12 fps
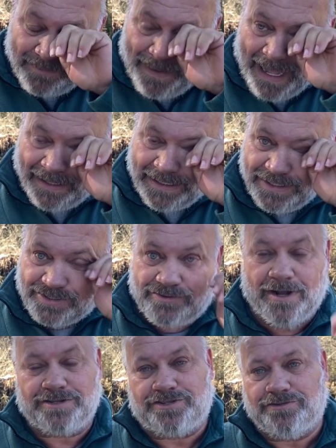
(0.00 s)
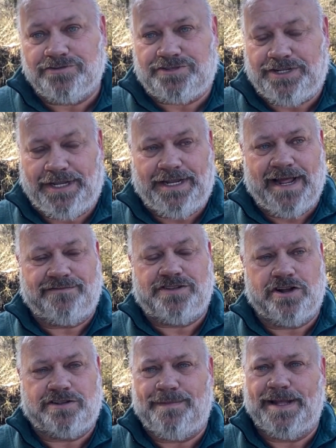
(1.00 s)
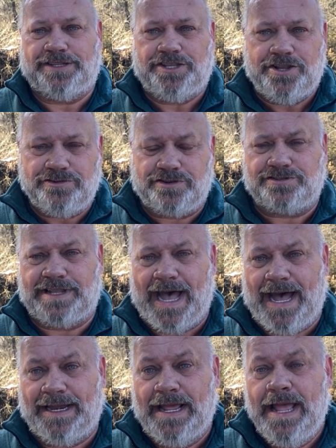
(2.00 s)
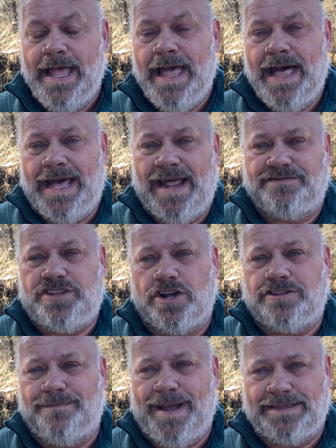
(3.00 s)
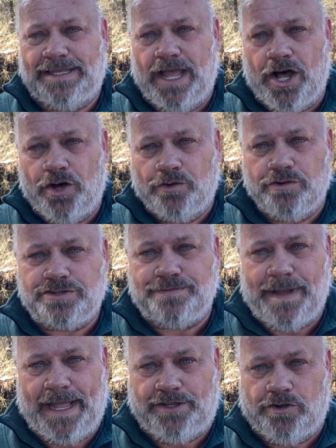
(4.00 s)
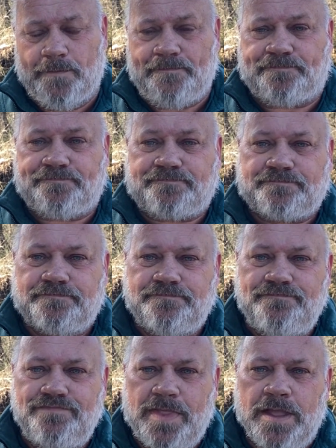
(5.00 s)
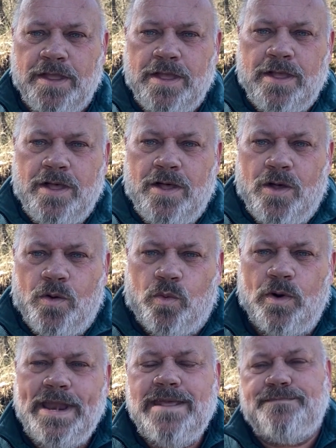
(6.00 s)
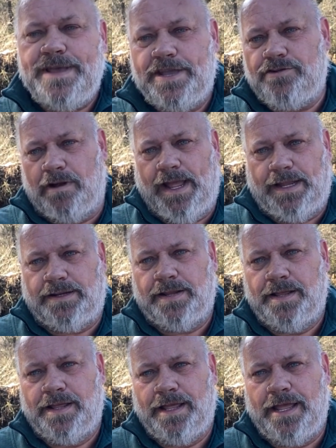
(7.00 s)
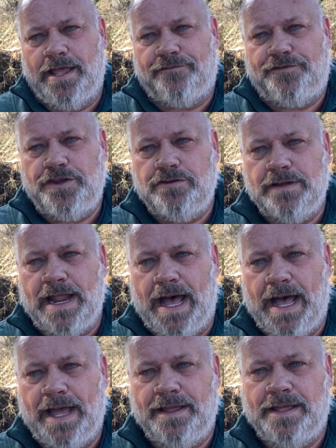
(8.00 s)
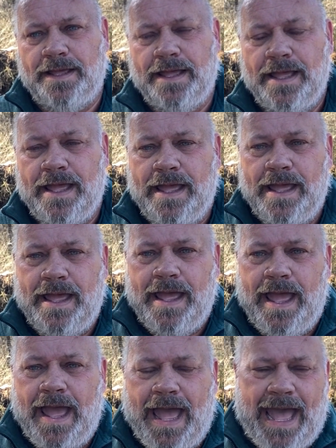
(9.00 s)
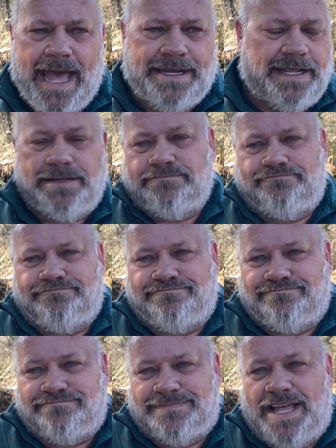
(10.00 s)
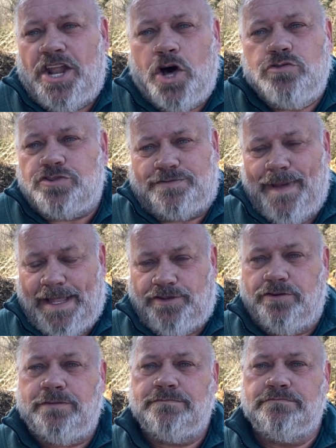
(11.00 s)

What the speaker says: about instructional sheet, I've talked about the user's guide, and I've talked about the owner's manual. Wouldn't it be great if you and I had an owner's manual,